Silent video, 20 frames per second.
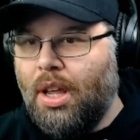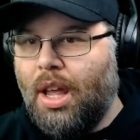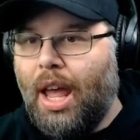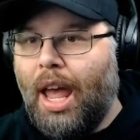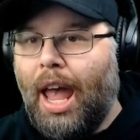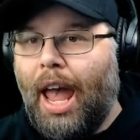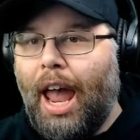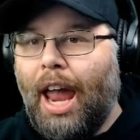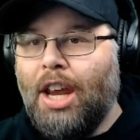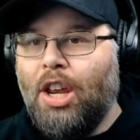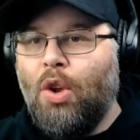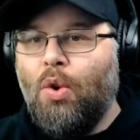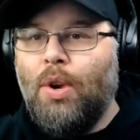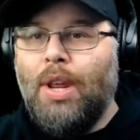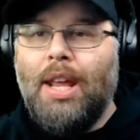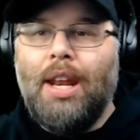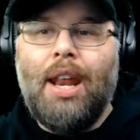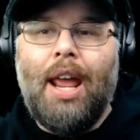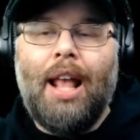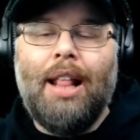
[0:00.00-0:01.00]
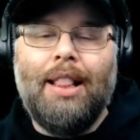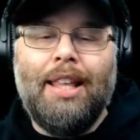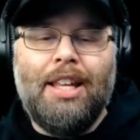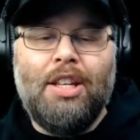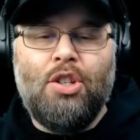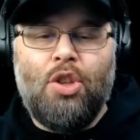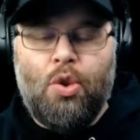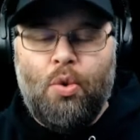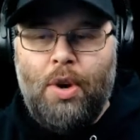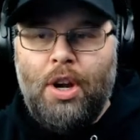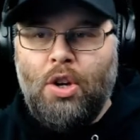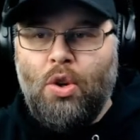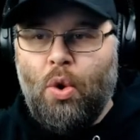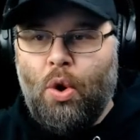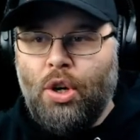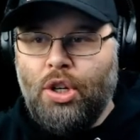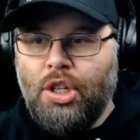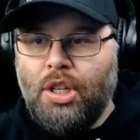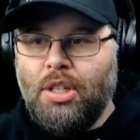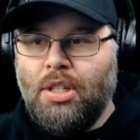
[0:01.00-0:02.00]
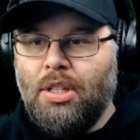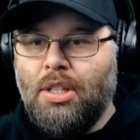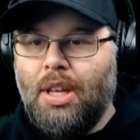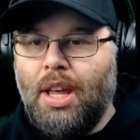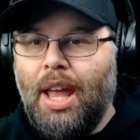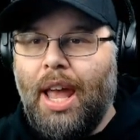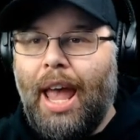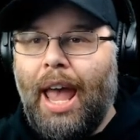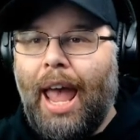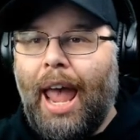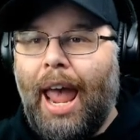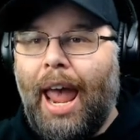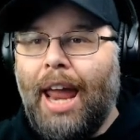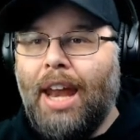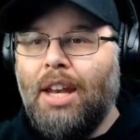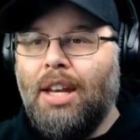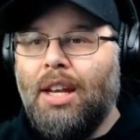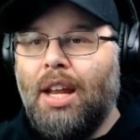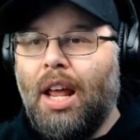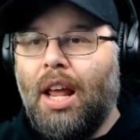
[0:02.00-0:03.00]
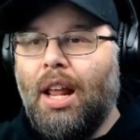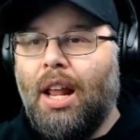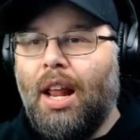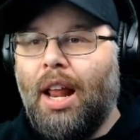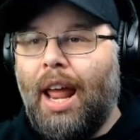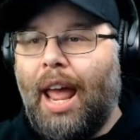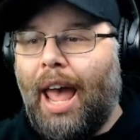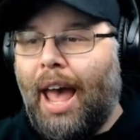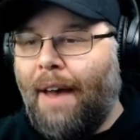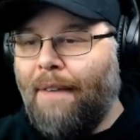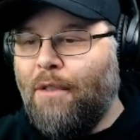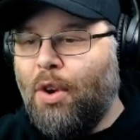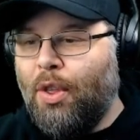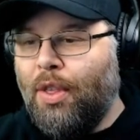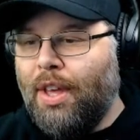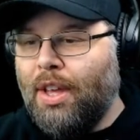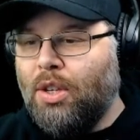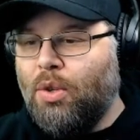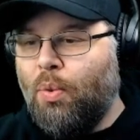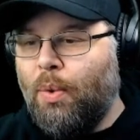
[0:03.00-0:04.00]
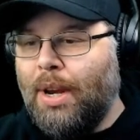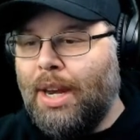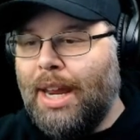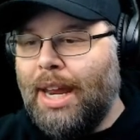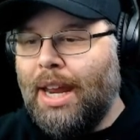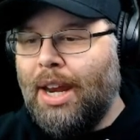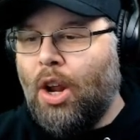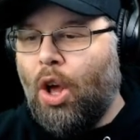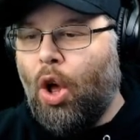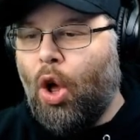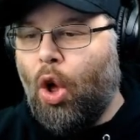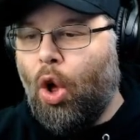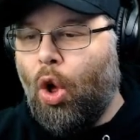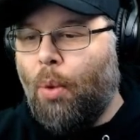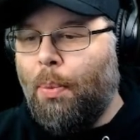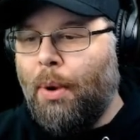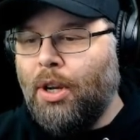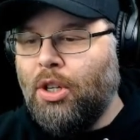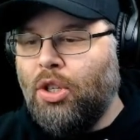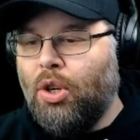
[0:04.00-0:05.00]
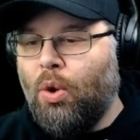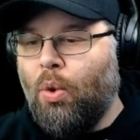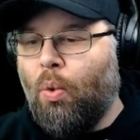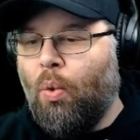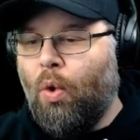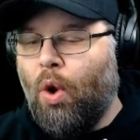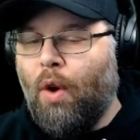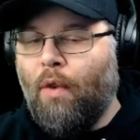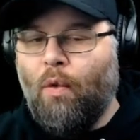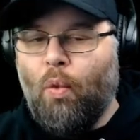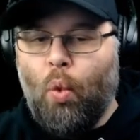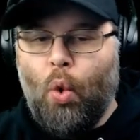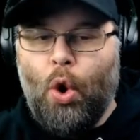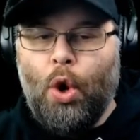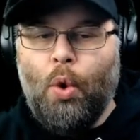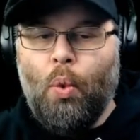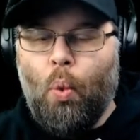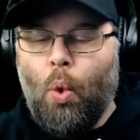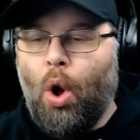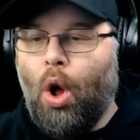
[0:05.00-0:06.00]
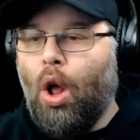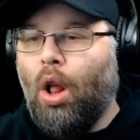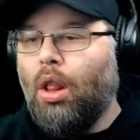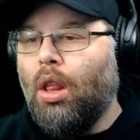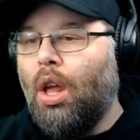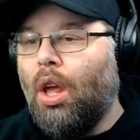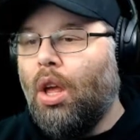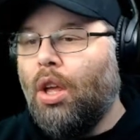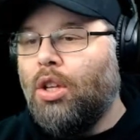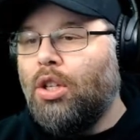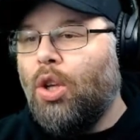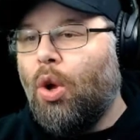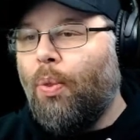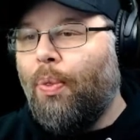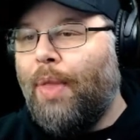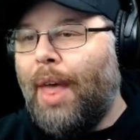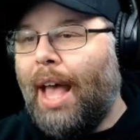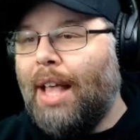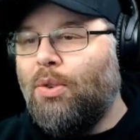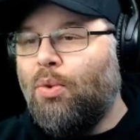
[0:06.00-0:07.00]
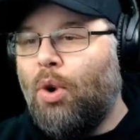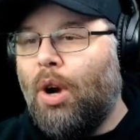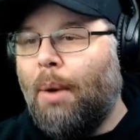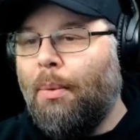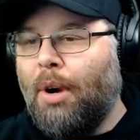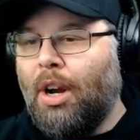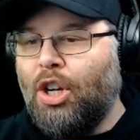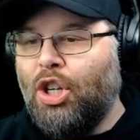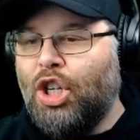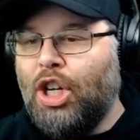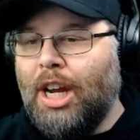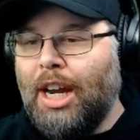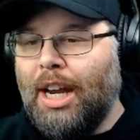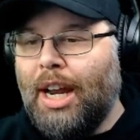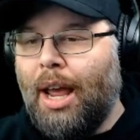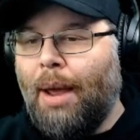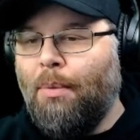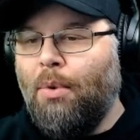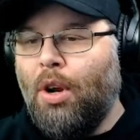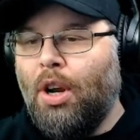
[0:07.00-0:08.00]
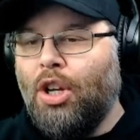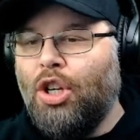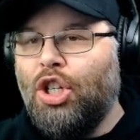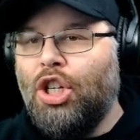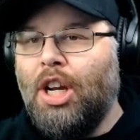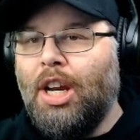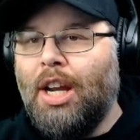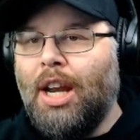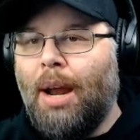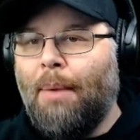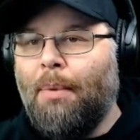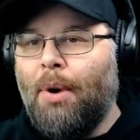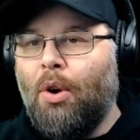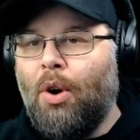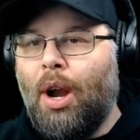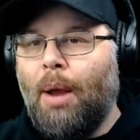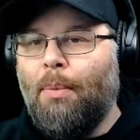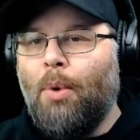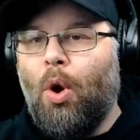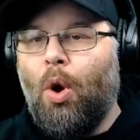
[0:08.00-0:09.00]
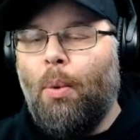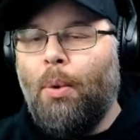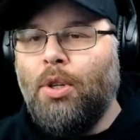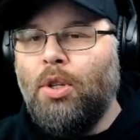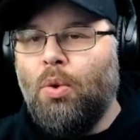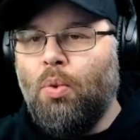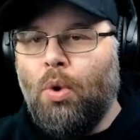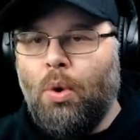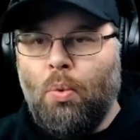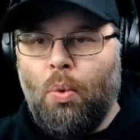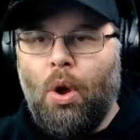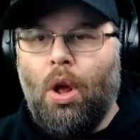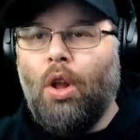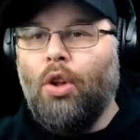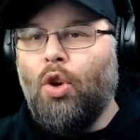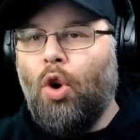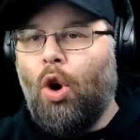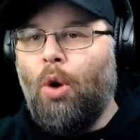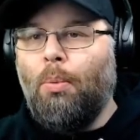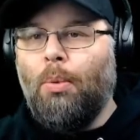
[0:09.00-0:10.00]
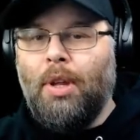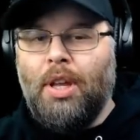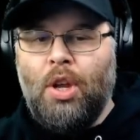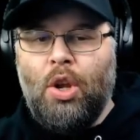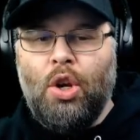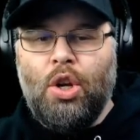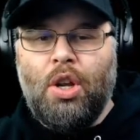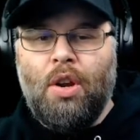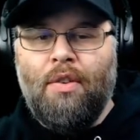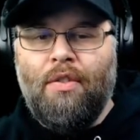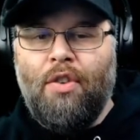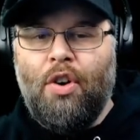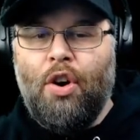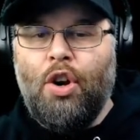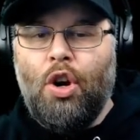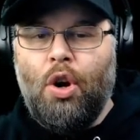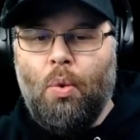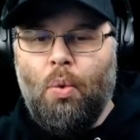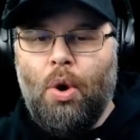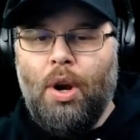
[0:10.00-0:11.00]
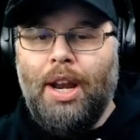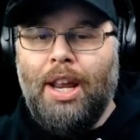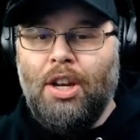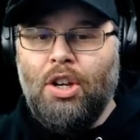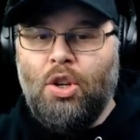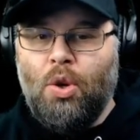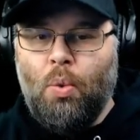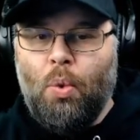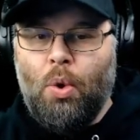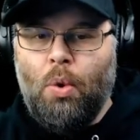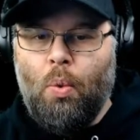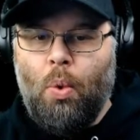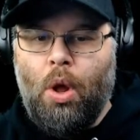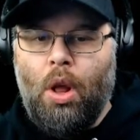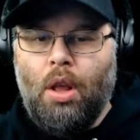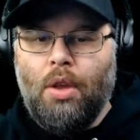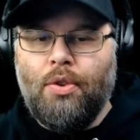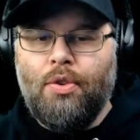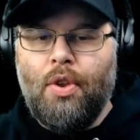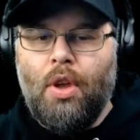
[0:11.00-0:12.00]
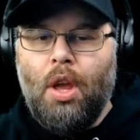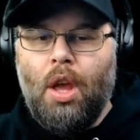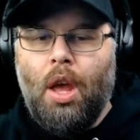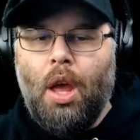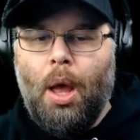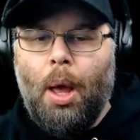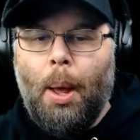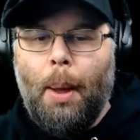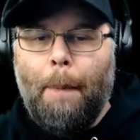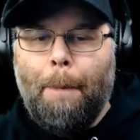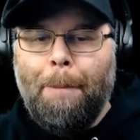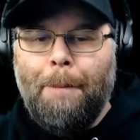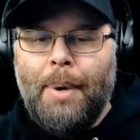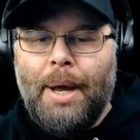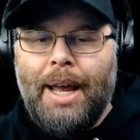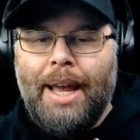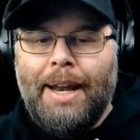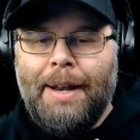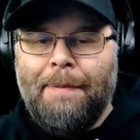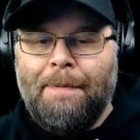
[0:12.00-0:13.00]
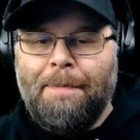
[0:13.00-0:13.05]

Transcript: and you need at least 3 torches. And after this, we need a whole bunch of wood wall. So that's where I'm going to cheat. I'm going to grab a whole bunch of wood wall. Normally you'd convert your wood into wood walls, but